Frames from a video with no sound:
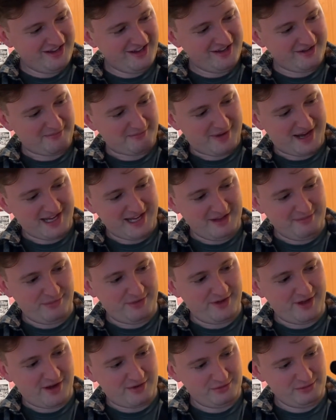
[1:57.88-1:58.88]
My name's
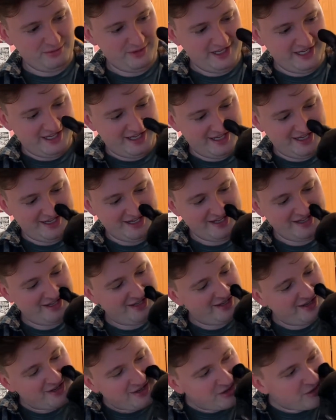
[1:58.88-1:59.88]
Yodi,
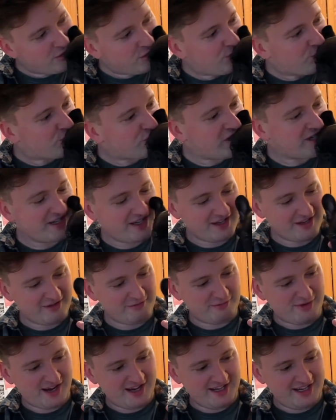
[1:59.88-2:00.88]
and
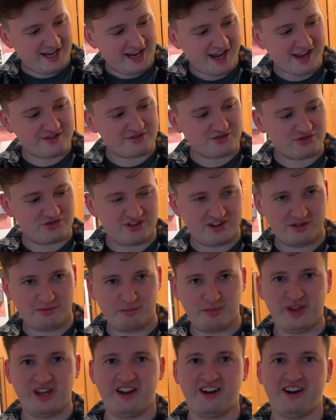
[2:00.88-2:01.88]
my dad's drink
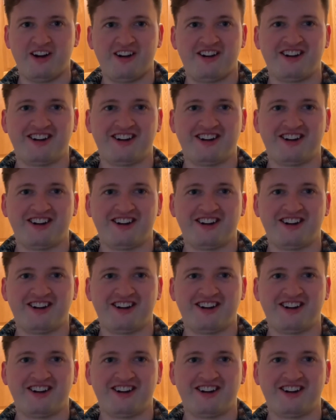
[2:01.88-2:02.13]
beer